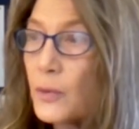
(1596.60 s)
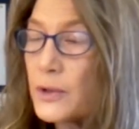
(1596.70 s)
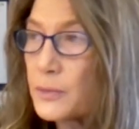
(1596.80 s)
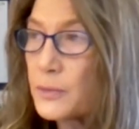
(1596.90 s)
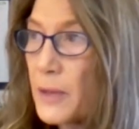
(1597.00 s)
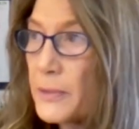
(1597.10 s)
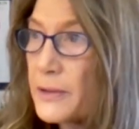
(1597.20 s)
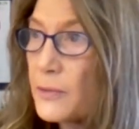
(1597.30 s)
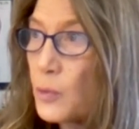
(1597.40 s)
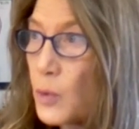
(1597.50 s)

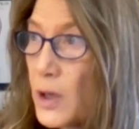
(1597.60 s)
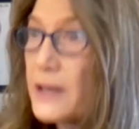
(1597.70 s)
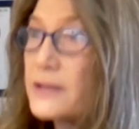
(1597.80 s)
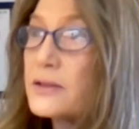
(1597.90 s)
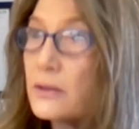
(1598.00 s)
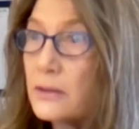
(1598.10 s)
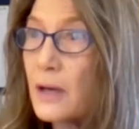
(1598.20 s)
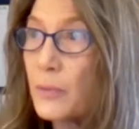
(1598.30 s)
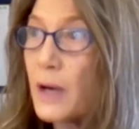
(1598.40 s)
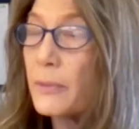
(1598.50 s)

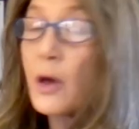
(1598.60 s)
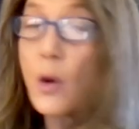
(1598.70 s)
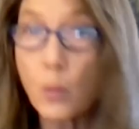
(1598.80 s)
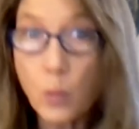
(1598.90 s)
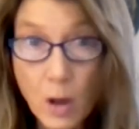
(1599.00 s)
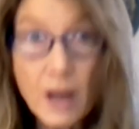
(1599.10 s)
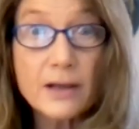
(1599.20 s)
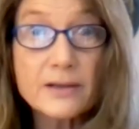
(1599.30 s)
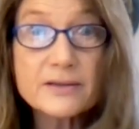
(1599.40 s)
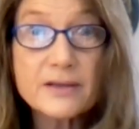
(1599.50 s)
not probably
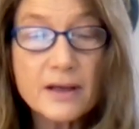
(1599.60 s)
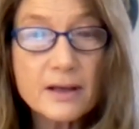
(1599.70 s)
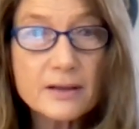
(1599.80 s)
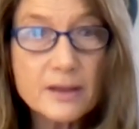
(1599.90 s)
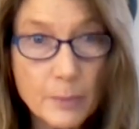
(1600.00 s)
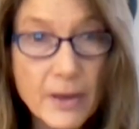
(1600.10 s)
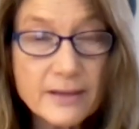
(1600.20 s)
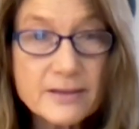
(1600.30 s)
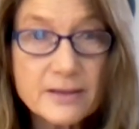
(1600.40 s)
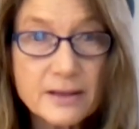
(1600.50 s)
was the
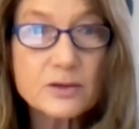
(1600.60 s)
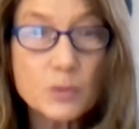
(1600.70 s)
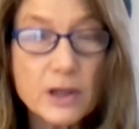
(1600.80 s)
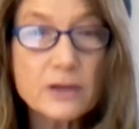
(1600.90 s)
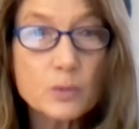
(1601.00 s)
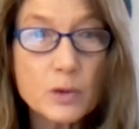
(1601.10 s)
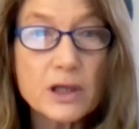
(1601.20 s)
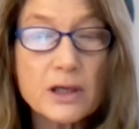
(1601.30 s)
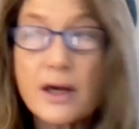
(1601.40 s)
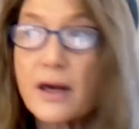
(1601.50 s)
best 6 weeks
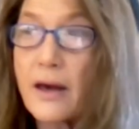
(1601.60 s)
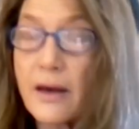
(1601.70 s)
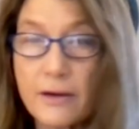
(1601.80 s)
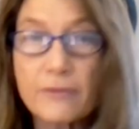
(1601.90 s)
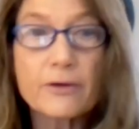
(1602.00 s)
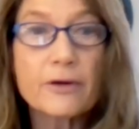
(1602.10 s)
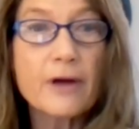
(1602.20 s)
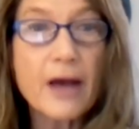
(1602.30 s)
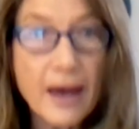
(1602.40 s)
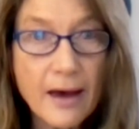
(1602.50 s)
we
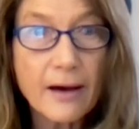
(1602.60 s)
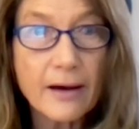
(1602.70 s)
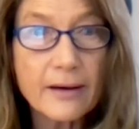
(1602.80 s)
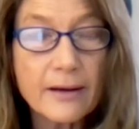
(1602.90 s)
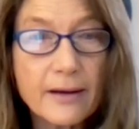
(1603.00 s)
ever had.